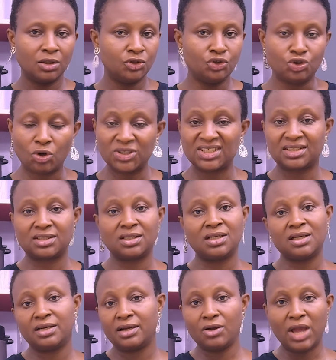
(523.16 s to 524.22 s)
just
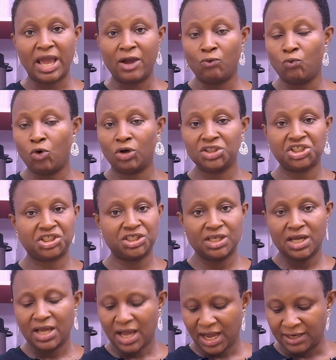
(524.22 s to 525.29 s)
wash
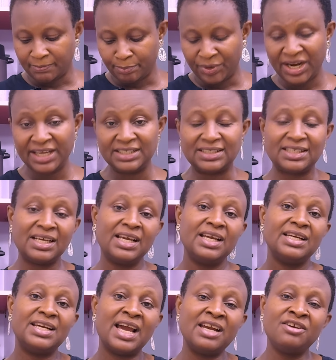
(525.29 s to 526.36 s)
and blend.
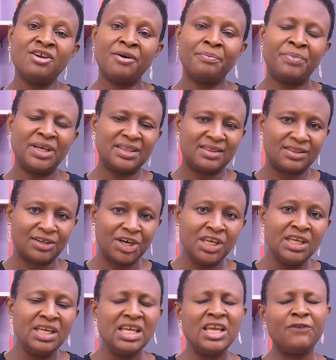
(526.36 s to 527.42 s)
Then number
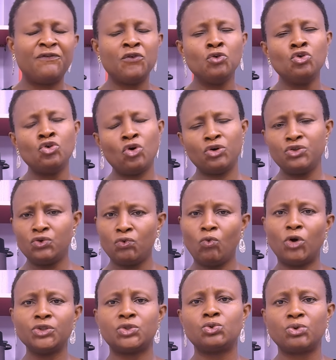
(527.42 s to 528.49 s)
3, if you know you
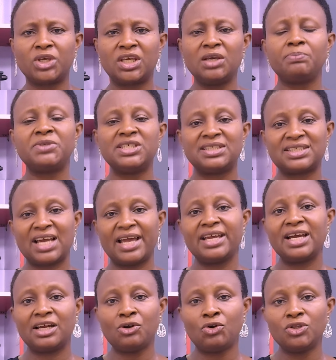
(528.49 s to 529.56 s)
want to keep the
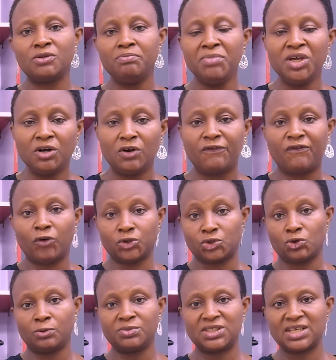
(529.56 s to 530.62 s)
tiger nut milk for
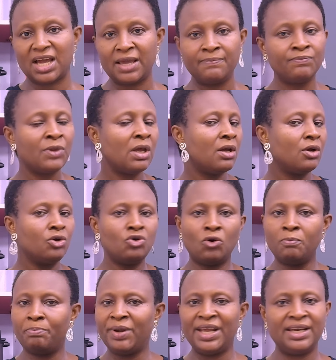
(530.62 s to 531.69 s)
some time,
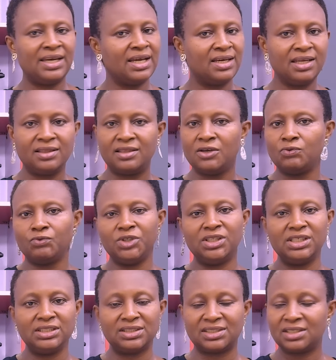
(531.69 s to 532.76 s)
don't blend anything with
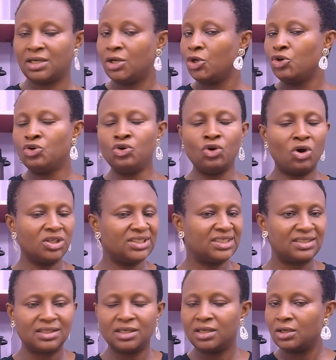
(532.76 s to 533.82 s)
it. Not
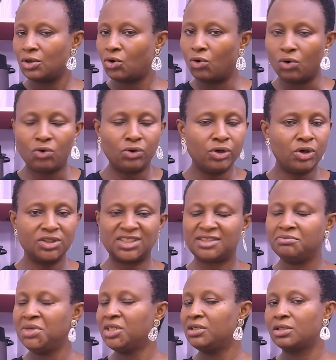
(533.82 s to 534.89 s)
coconut
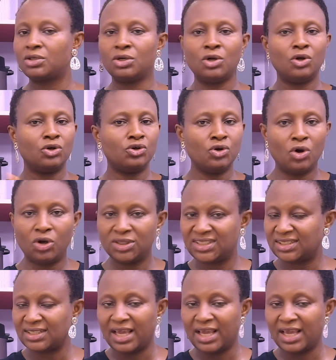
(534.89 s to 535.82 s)
milk, not